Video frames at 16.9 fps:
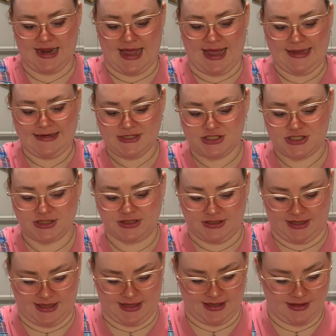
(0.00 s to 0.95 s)

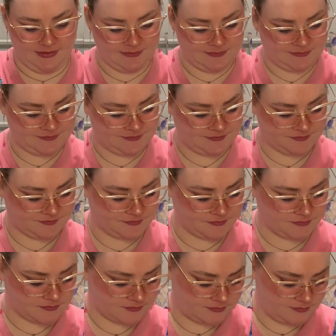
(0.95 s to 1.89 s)
actually,
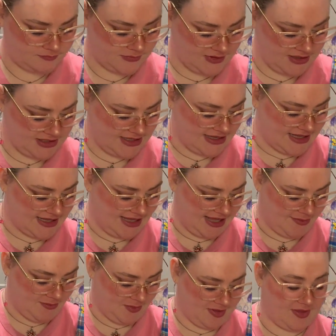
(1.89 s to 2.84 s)
it
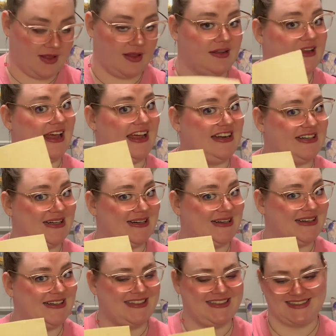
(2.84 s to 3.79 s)
came with a
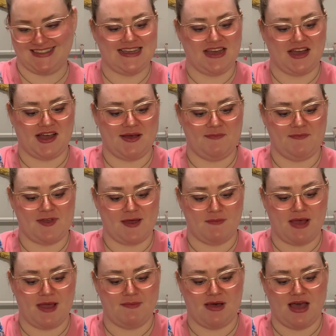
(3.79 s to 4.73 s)
letter that
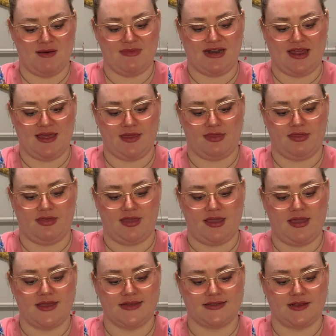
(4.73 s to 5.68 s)
my mom and I
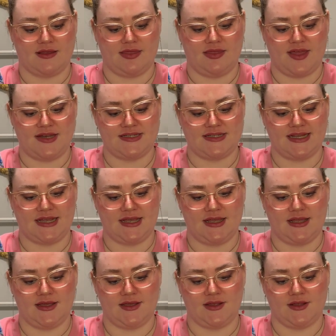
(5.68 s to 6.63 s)
think is authentic.
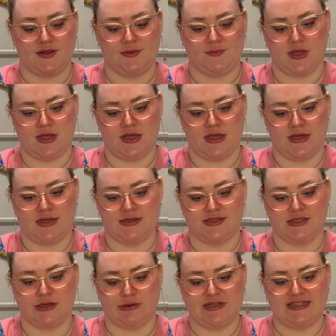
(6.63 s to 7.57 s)

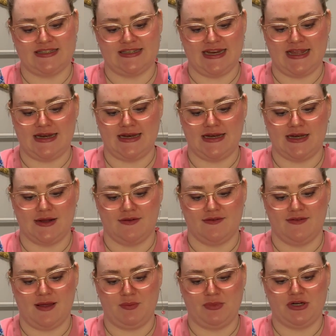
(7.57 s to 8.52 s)
So it's dated
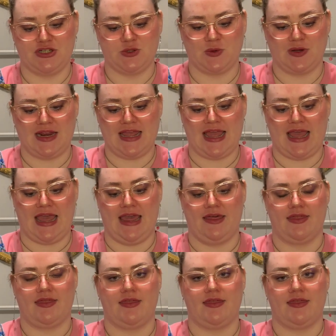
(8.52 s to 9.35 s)
November 28th,